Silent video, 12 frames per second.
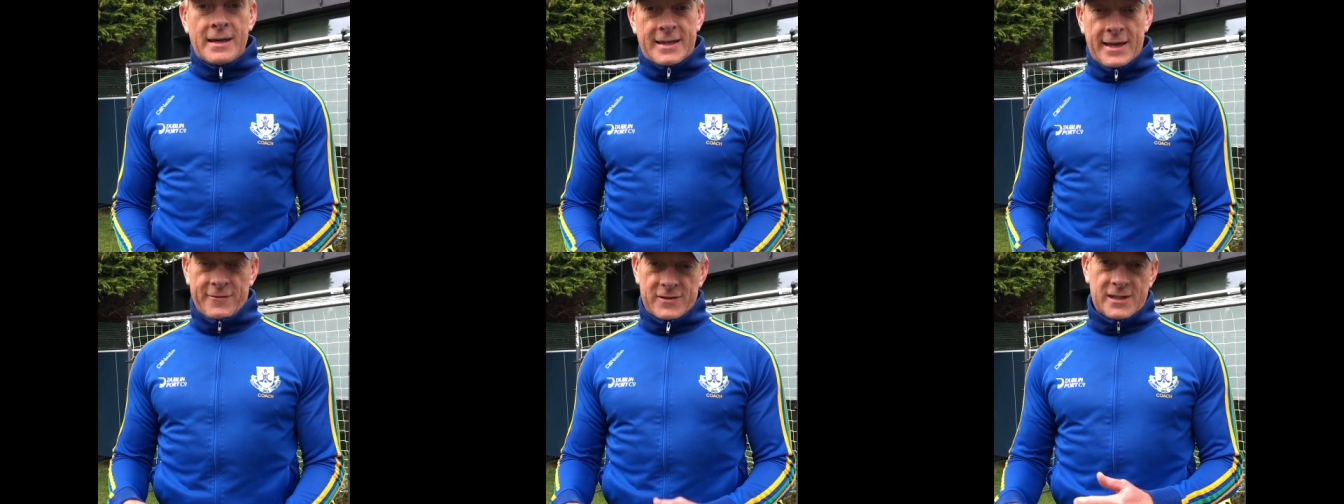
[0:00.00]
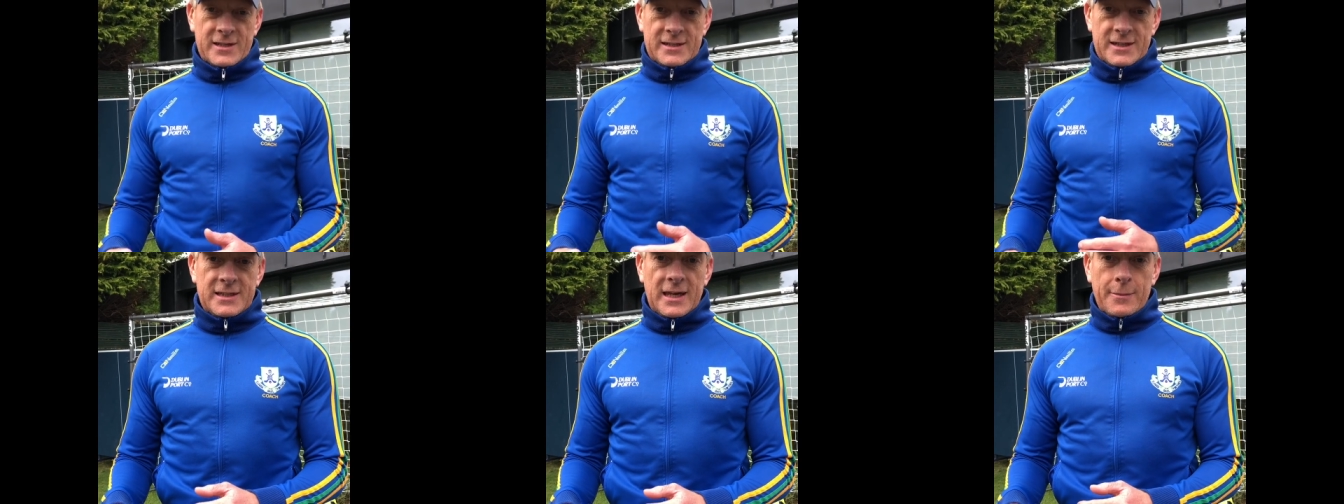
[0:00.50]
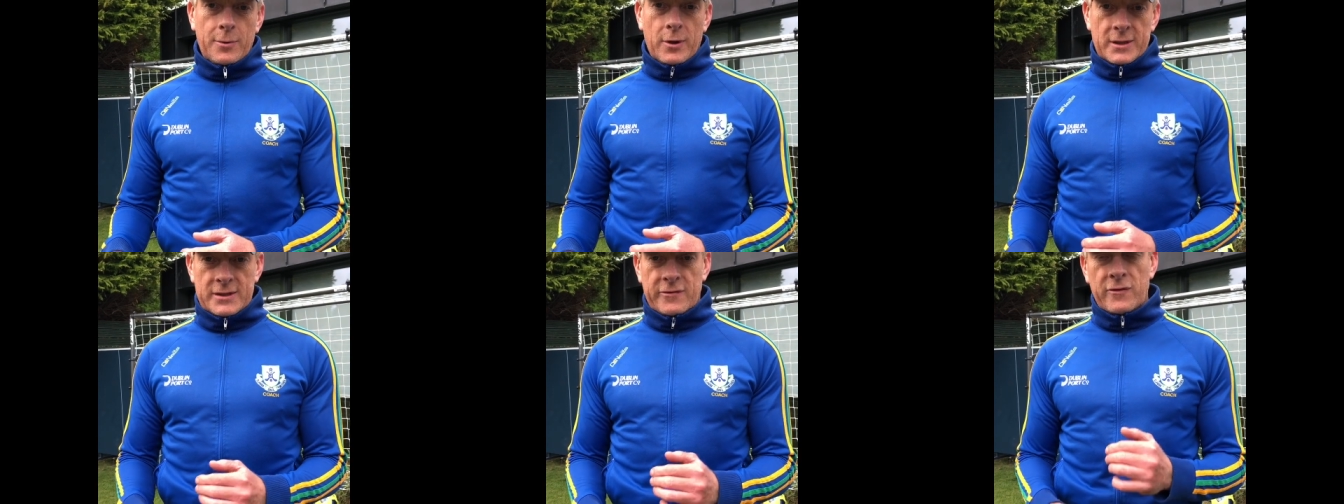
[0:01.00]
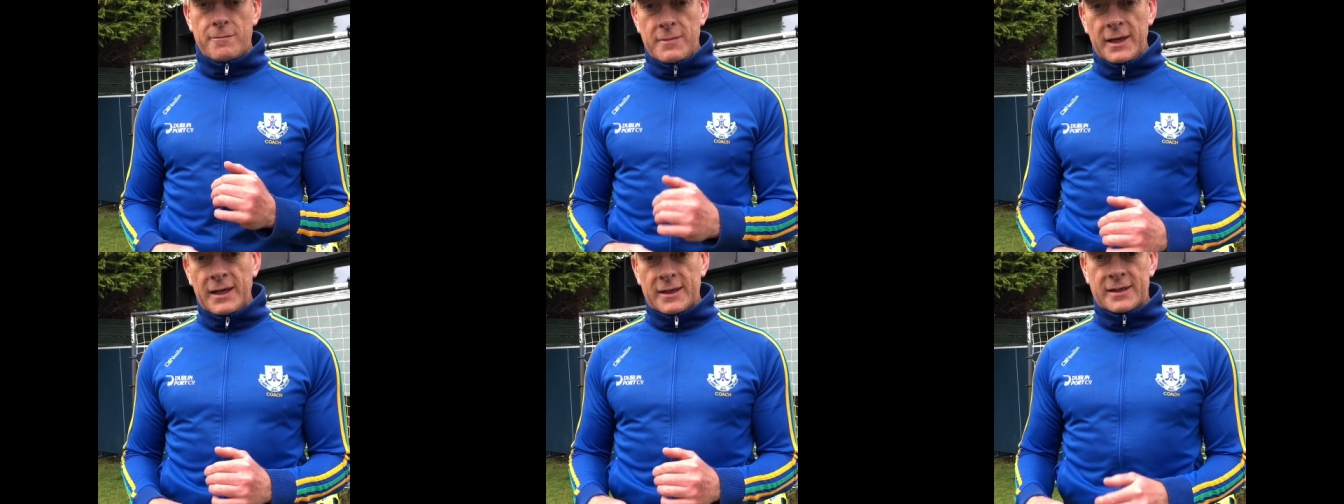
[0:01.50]
to emphasise these key points. For
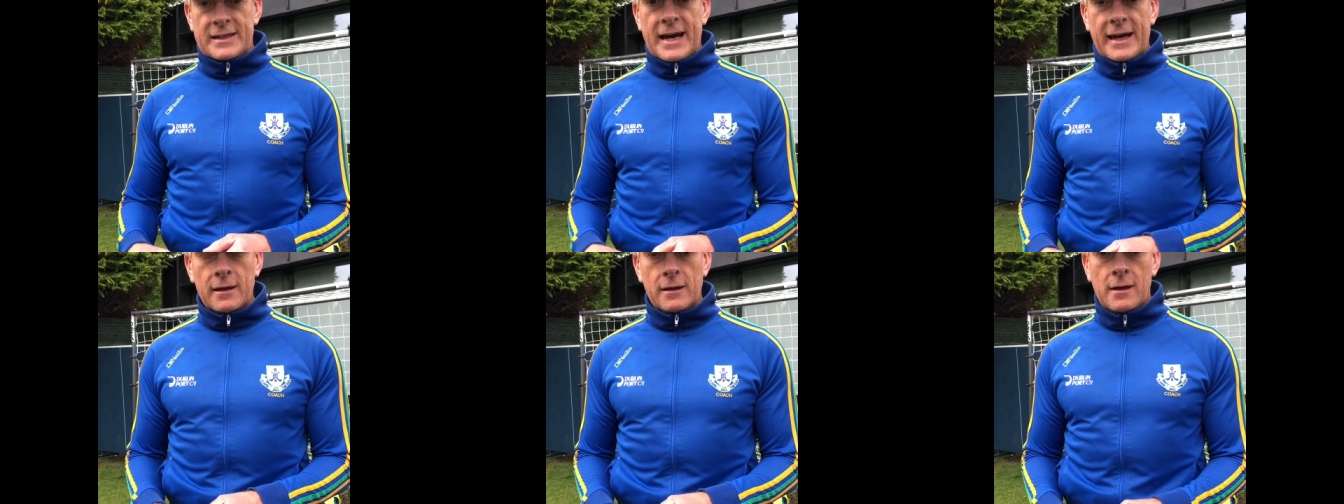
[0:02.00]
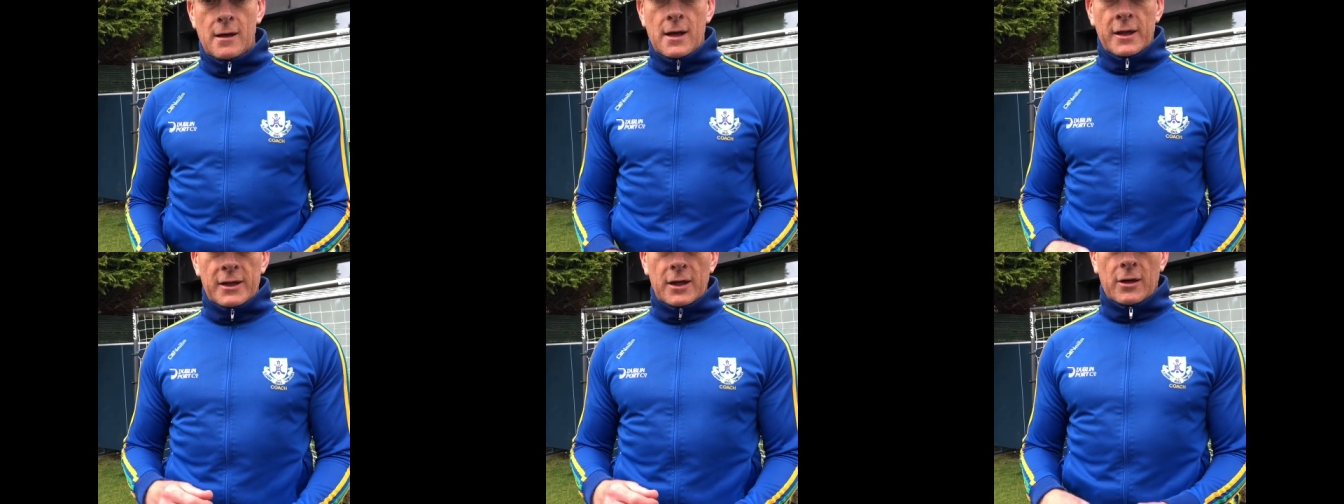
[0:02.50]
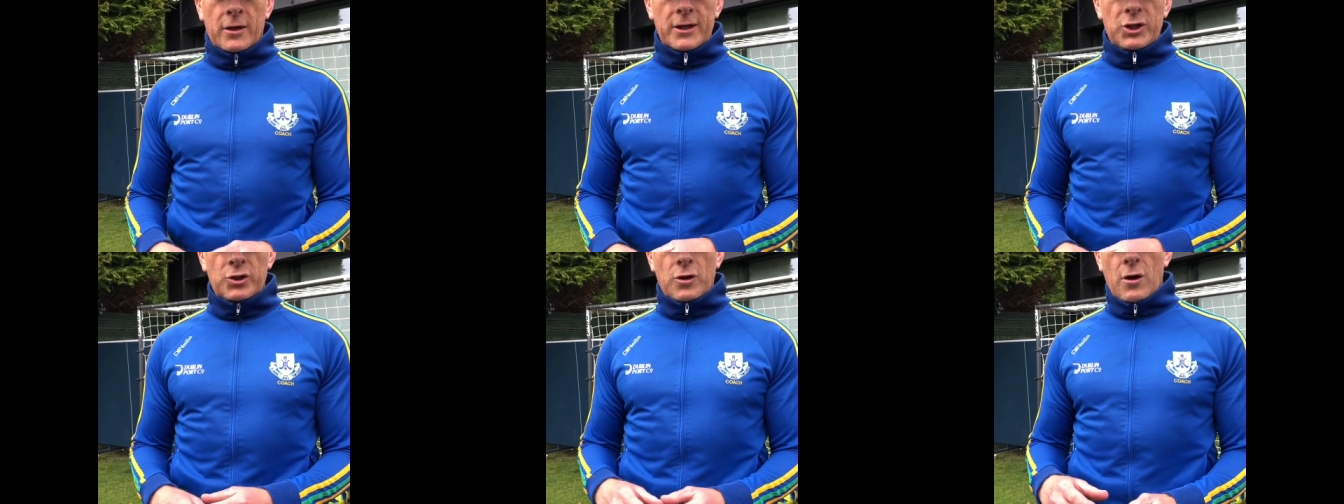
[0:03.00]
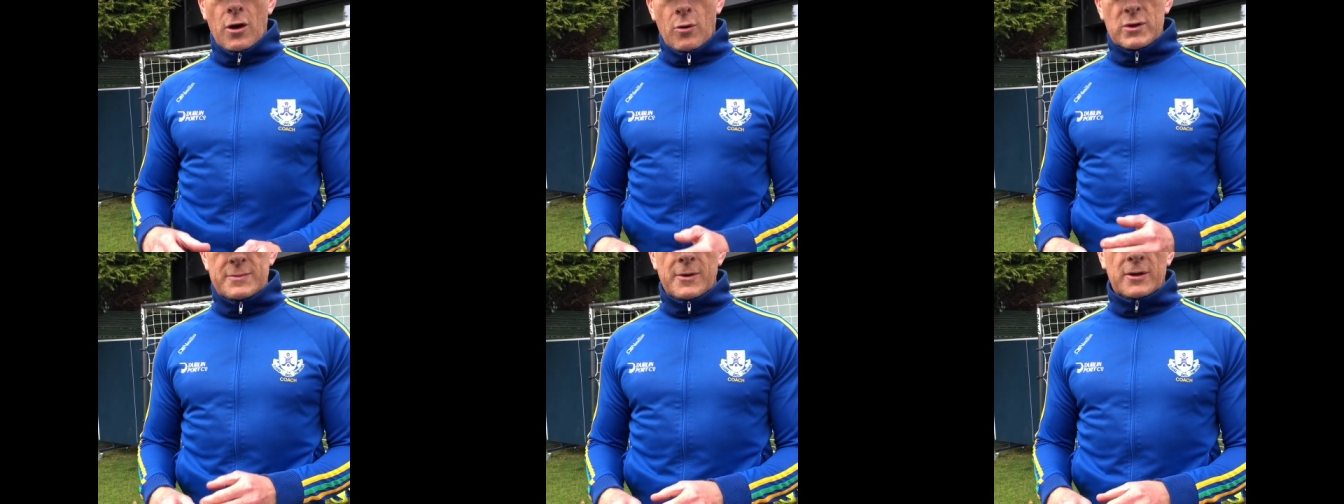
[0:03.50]
me in the tackle, the eye should
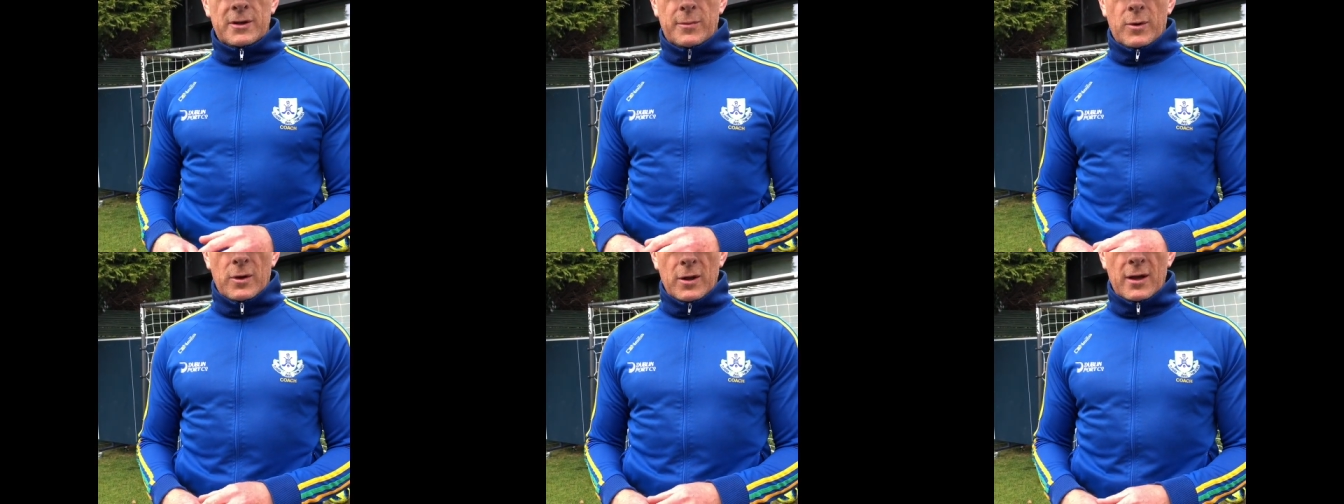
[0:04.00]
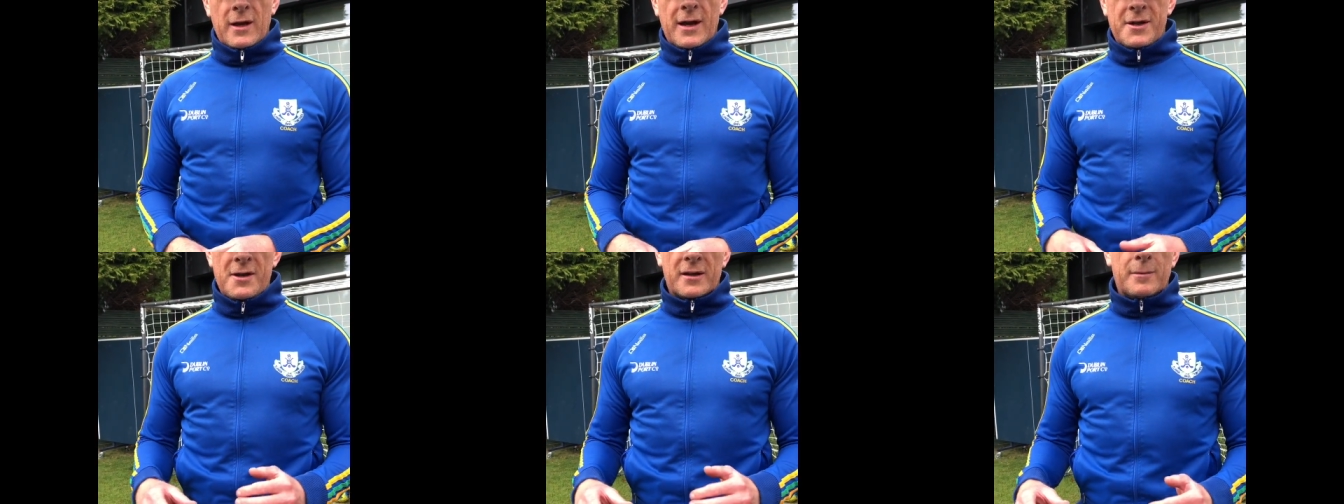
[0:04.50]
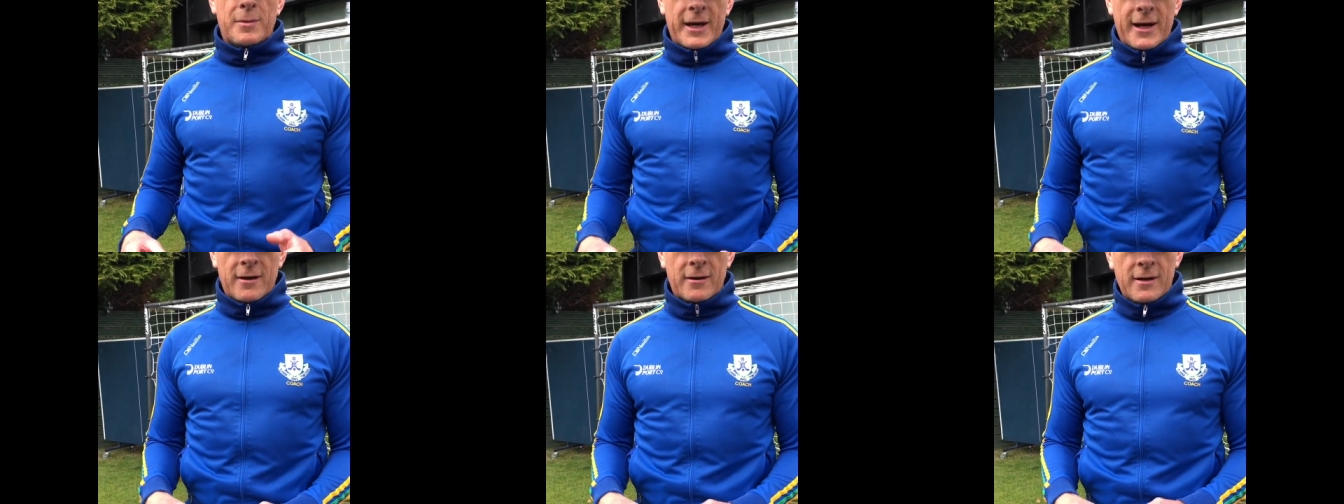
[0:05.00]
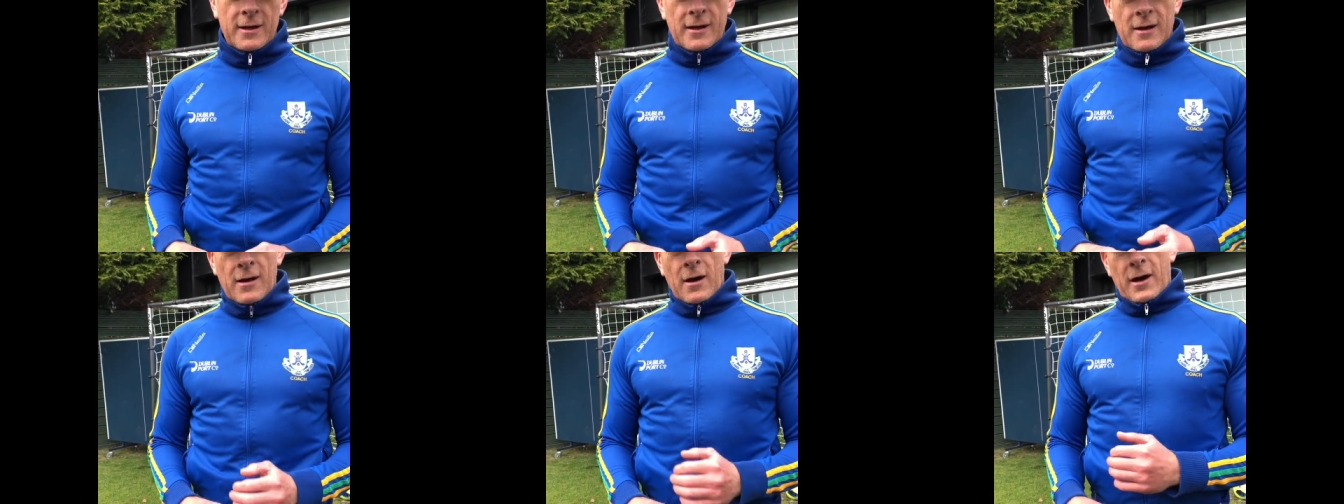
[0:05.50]
always be on the ball and not the player.
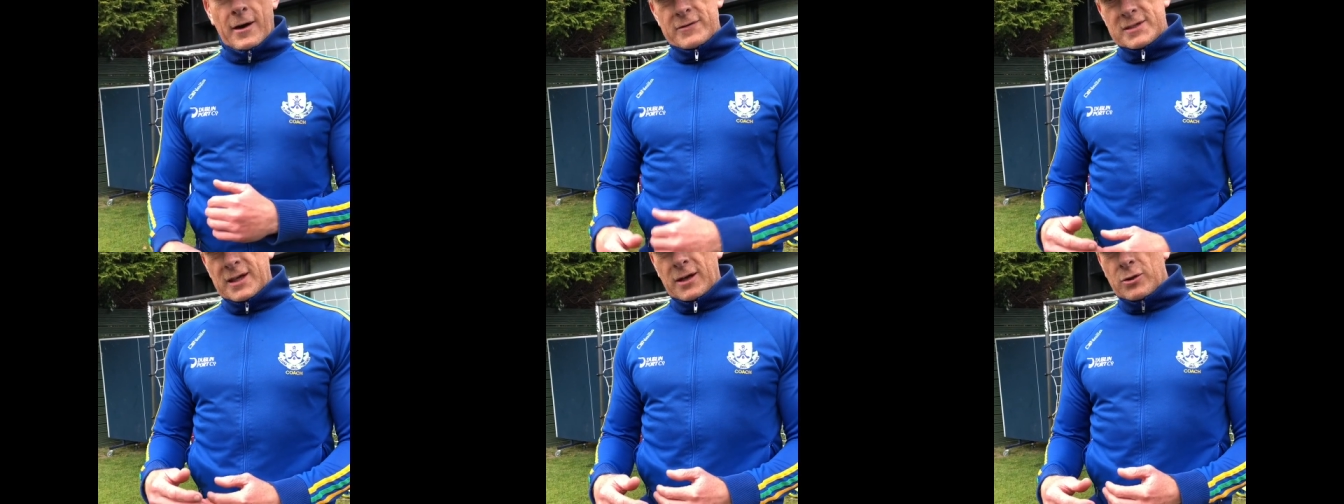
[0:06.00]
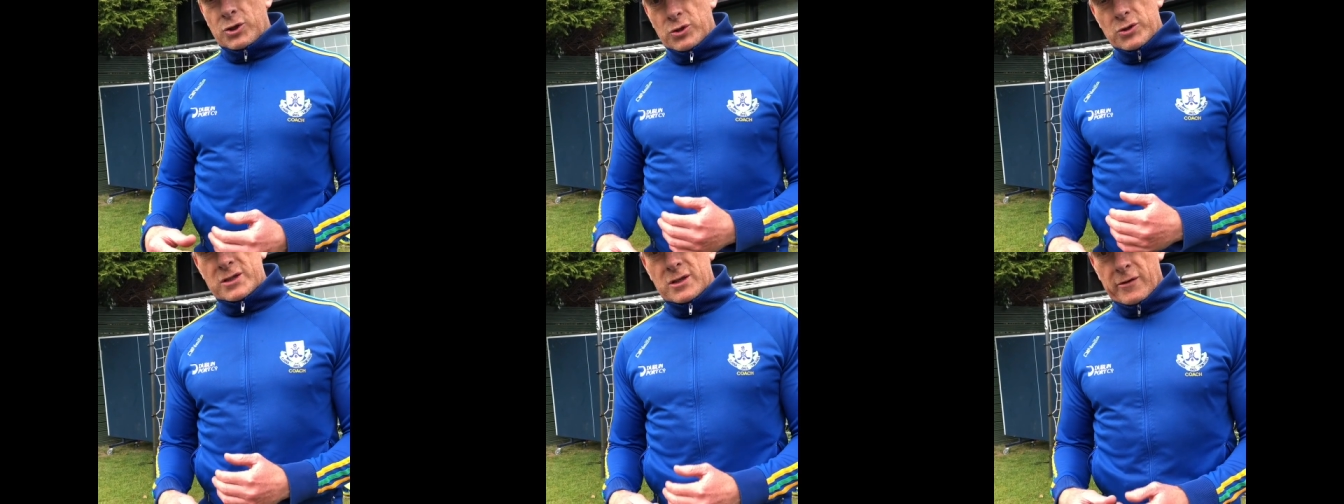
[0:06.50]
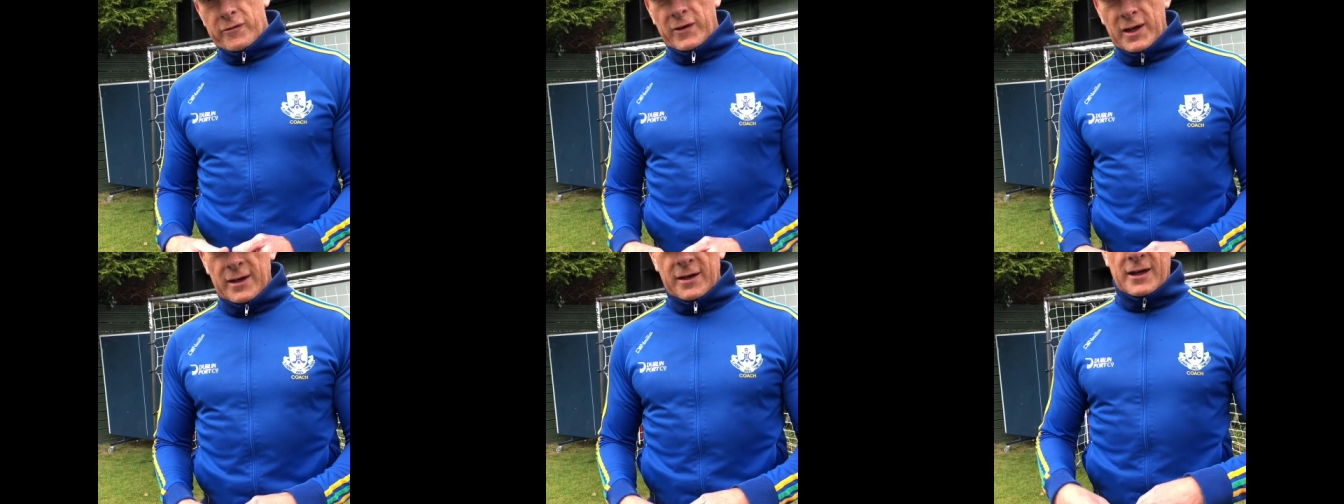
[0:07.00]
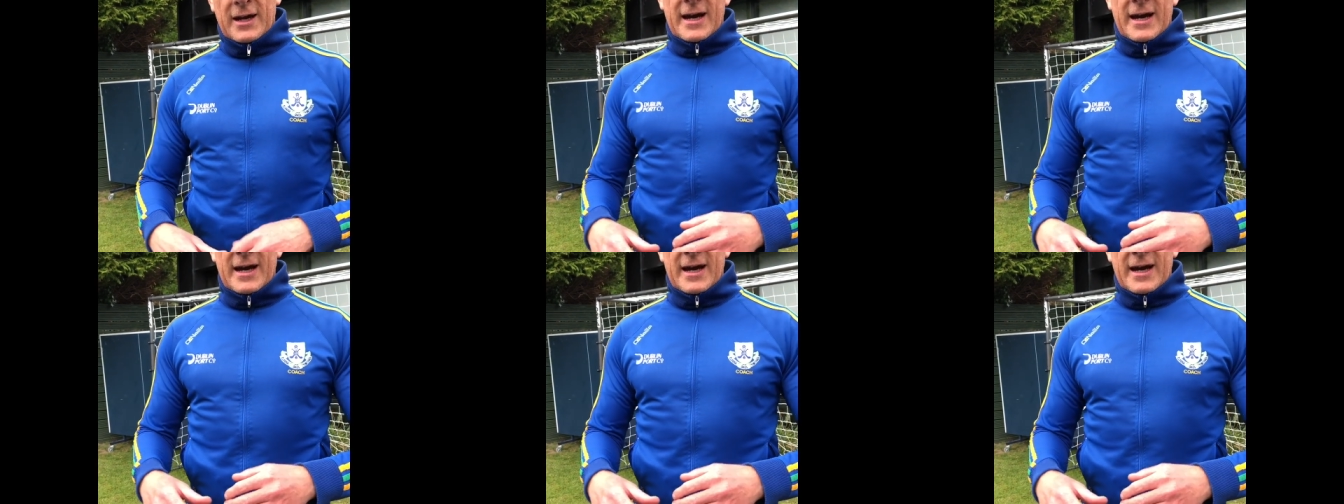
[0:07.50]
Obviously you adjust your feet and your